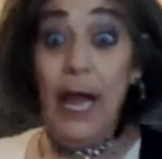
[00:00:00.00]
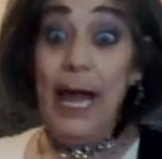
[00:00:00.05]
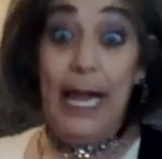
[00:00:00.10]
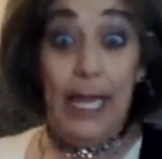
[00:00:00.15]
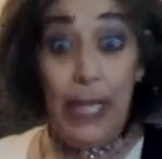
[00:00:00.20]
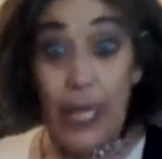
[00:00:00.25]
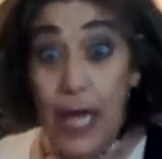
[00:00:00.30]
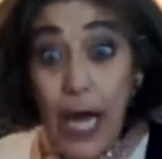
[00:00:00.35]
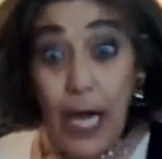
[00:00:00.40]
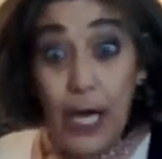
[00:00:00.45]

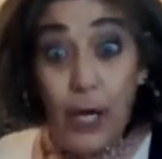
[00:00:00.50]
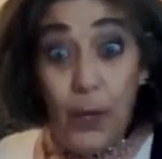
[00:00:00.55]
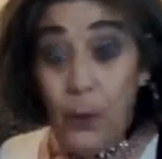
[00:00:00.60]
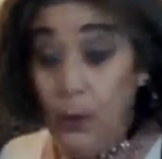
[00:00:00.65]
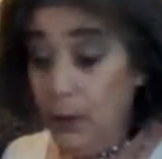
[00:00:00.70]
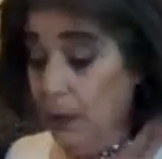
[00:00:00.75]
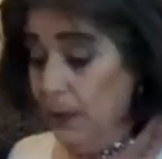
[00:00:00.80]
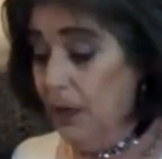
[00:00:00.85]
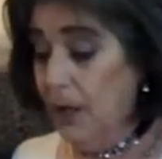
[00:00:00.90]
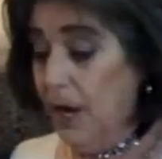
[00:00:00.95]

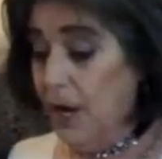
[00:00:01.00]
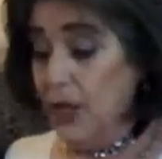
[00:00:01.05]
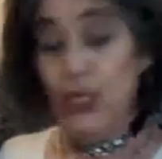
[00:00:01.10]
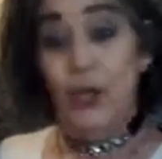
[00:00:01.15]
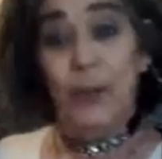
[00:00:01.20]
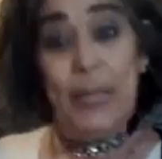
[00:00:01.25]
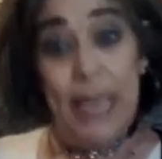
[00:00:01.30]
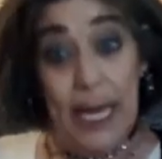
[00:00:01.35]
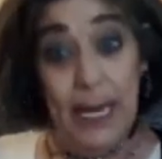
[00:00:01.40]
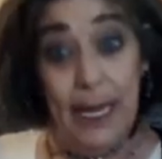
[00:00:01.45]
Hello? Are
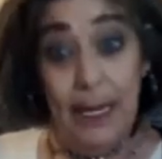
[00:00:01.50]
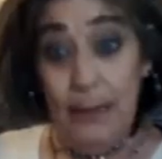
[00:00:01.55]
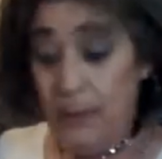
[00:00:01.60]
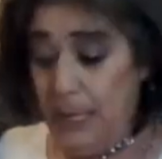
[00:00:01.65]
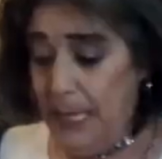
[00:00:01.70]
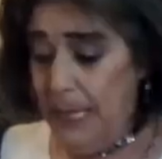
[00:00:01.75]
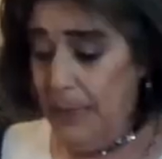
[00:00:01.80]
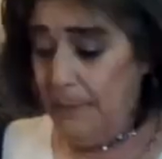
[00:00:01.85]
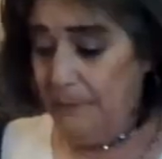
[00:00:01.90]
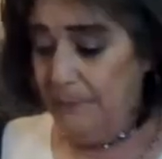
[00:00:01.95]
you kidding
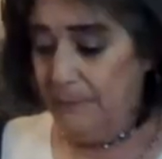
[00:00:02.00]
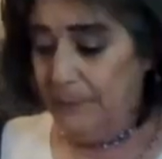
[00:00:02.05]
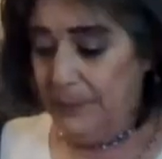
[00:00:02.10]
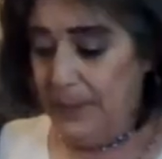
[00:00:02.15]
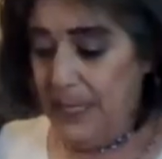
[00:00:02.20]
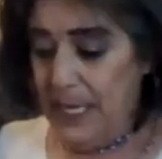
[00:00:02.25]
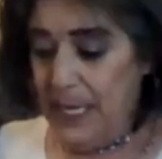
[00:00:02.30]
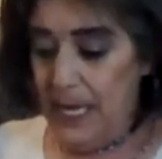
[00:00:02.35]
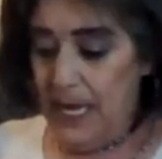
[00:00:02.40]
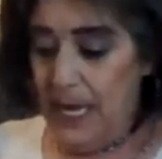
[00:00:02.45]
me?
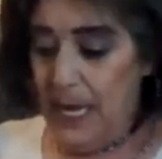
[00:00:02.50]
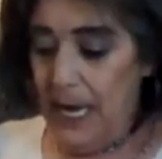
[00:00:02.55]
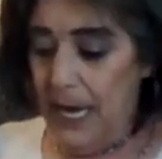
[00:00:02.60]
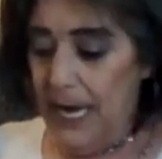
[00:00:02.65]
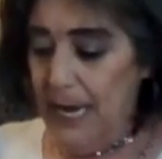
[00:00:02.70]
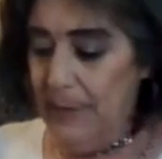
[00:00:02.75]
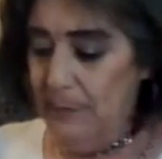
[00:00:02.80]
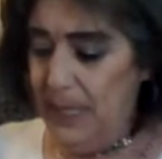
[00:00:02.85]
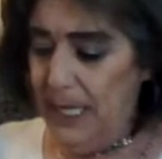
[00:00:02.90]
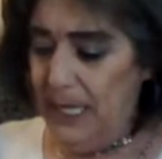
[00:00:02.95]

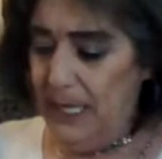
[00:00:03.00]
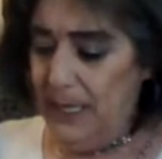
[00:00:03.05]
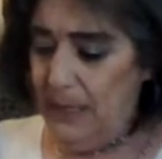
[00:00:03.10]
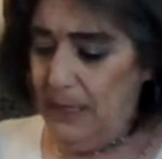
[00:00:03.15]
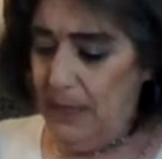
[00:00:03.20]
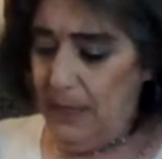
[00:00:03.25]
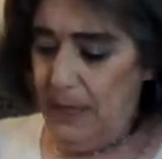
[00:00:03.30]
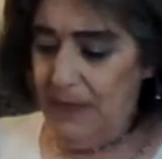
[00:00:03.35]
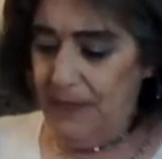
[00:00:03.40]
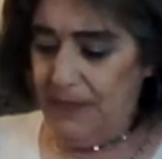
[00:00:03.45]
I mean,
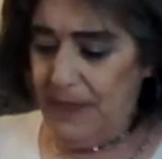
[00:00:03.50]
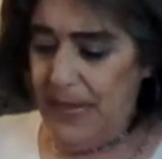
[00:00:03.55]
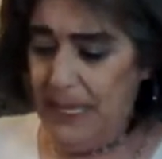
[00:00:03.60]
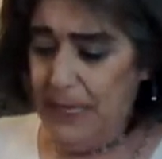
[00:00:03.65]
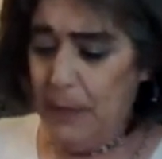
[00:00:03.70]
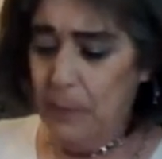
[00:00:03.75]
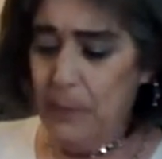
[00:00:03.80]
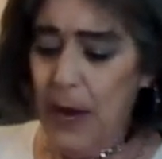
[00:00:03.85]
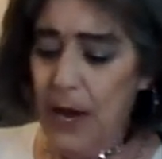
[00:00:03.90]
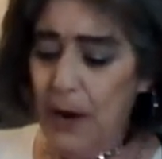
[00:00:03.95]

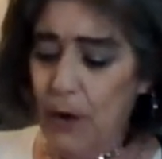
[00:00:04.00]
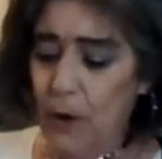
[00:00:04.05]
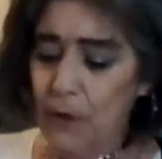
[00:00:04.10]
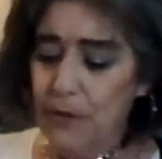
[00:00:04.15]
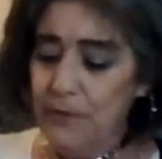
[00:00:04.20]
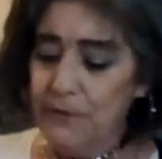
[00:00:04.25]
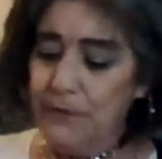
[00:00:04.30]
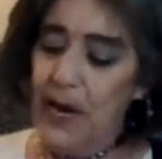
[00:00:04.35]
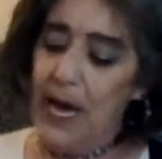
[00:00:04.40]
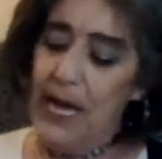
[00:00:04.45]
think about all
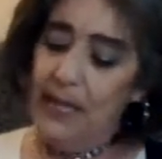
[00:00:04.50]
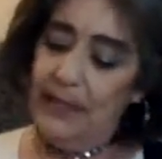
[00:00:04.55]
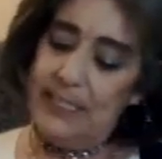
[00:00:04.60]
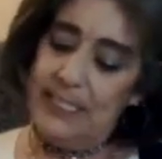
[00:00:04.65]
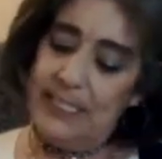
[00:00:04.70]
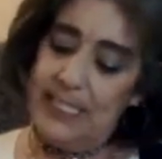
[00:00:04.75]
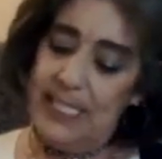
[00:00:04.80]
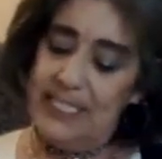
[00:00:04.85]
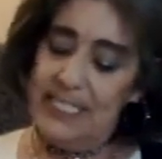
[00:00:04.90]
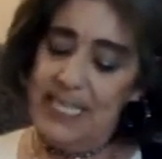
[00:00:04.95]
the
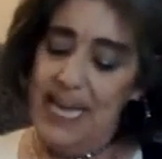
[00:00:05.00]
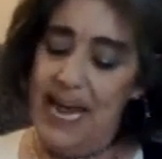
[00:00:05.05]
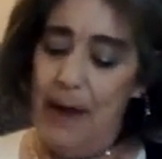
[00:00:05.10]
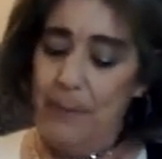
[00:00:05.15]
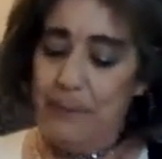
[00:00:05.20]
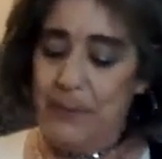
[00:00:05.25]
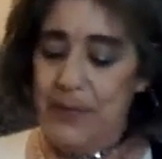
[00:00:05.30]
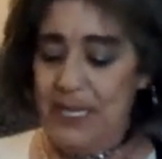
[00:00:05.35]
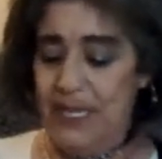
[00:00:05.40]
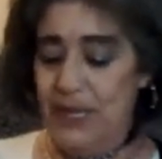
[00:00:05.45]
violence that's
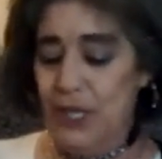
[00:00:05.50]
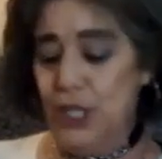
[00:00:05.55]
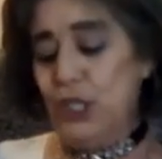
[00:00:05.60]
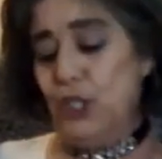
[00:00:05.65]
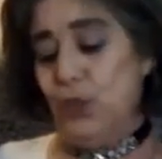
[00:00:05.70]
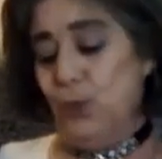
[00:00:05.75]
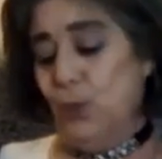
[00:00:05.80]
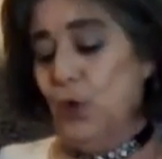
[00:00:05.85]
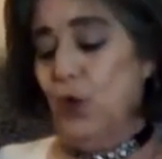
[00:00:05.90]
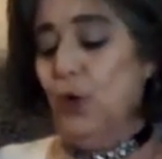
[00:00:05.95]
happened in
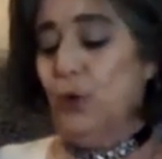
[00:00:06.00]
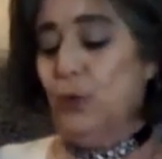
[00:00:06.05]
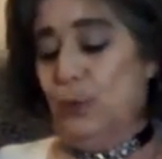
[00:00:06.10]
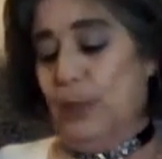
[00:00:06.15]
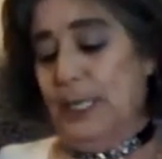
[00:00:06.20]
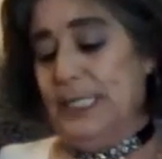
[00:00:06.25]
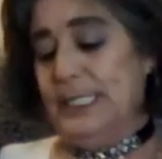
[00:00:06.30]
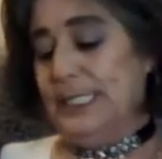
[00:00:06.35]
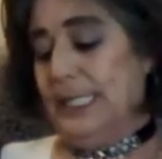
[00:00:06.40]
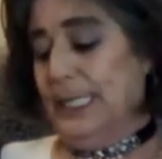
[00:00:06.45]
this world
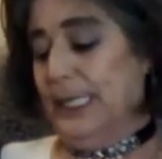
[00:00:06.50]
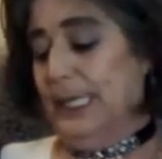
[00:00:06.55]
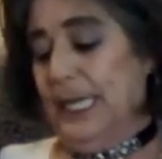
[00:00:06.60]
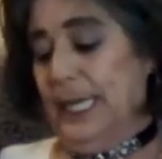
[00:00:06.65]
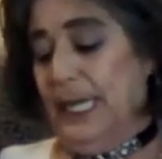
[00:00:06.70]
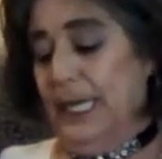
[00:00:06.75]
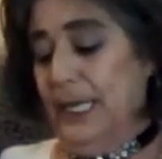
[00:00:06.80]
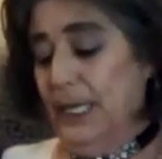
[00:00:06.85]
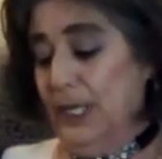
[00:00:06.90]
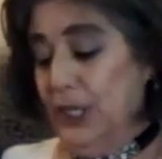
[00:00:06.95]

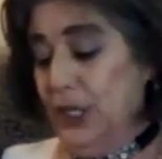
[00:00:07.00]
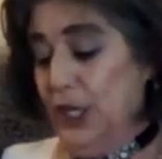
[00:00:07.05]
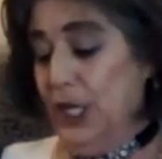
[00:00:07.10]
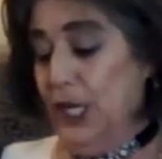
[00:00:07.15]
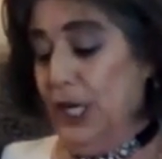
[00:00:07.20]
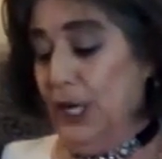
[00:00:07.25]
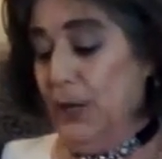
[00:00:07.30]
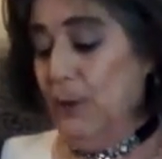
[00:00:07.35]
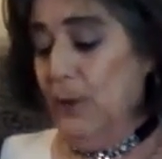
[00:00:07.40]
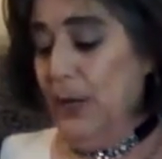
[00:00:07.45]
recently, you
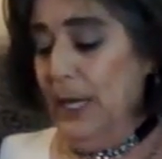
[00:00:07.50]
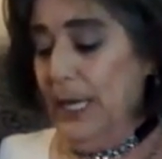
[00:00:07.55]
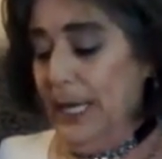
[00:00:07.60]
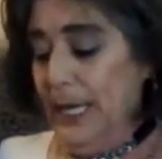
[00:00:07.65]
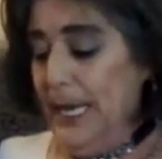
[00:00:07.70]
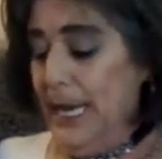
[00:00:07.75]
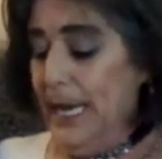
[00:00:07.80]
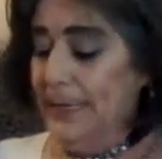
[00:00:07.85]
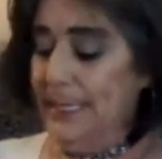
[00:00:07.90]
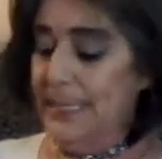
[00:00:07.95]
know?
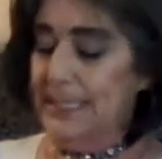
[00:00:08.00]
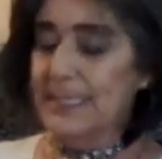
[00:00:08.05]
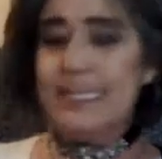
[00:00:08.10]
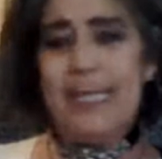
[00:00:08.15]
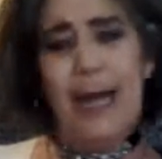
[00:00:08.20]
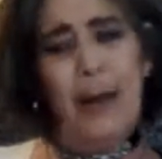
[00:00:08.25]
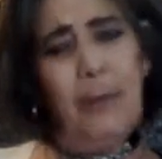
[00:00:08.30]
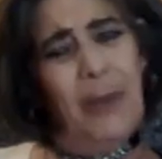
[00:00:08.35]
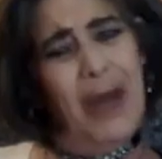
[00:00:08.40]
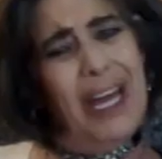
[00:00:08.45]
Then
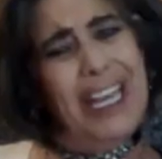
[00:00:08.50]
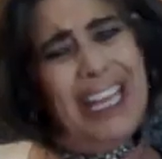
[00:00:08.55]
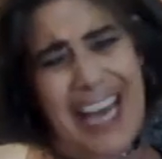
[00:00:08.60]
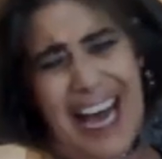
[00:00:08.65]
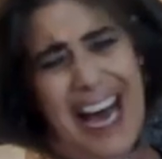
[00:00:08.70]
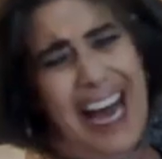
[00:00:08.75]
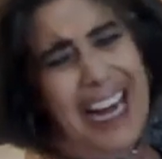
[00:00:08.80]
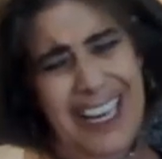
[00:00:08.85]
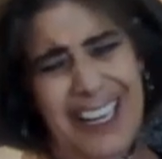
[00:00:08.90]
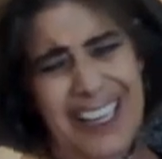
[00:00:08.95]
something like
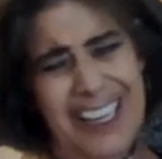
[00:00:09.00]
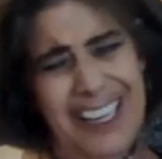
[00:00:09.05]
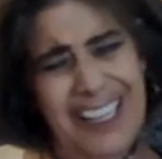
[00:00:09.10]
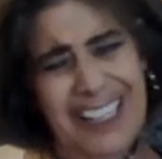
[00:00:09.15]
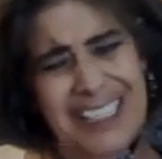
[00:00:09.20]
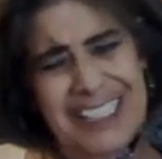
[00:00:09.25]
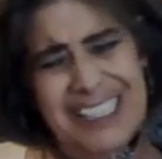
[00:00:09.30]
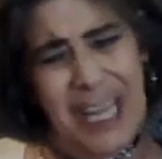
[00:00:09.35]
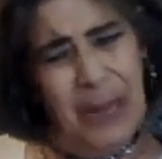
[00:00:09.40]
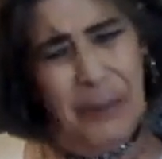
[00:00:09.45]
that
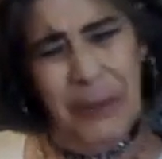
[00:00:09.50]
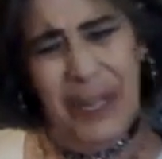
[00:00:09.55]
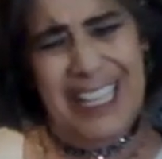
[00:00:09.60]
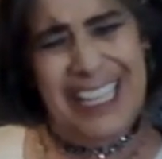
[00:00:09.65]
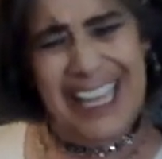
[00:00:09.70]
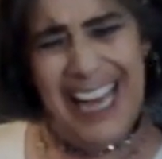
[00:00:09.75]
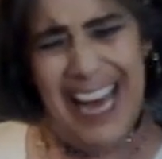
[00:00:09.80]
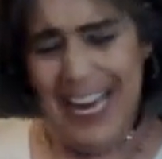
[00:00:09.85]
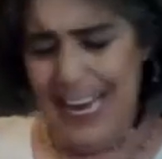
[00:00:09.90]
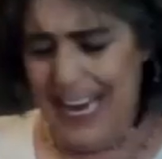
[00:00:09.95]

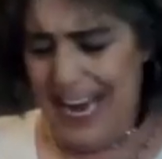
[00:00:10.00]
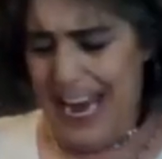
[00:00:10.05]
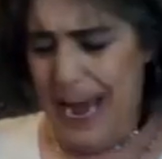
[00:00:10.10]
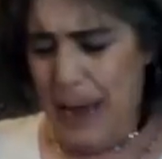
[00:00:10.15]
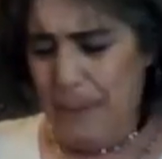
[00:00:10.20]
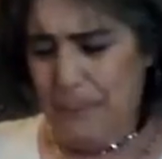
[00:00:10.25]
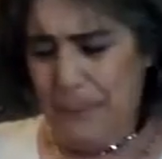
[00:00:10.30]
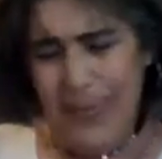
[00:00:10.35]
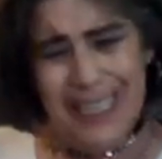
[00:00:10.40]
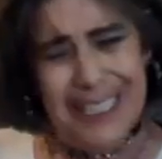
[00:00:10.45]

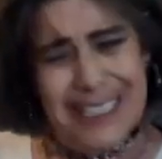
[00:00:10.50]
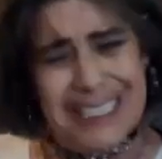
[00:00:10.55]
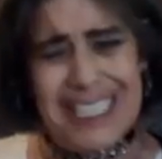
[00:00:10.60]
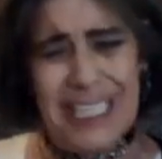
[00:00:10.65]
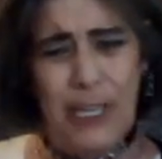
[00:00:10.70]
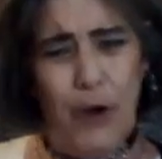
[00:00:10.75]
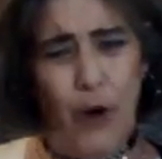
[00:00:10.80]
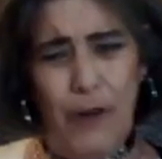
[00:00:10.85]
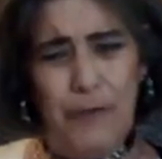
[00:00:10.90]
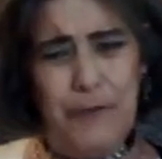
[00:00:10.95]
happens
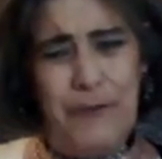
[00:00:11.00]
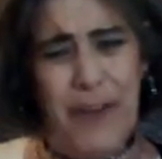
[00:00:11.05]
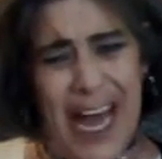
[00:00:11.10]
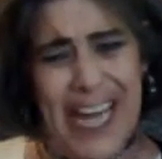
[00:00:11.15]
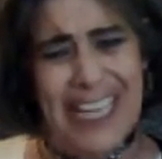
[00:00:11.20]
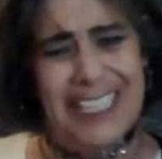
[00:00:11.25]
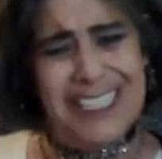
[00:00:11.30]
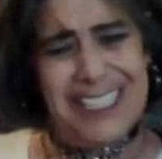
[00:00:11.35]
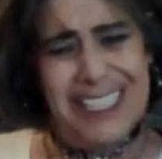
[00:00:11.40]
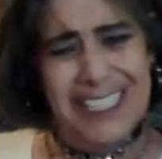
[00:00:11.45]
in our
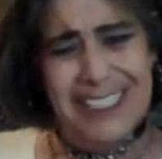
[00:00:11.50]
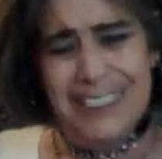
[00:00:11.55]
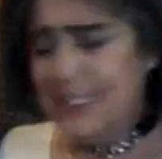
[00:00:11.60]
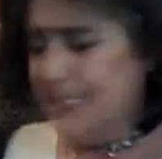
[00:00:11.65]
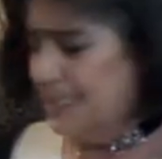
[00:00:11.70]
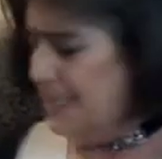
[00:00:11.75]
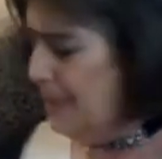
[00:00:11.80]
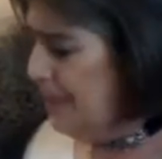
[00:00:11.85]
faces.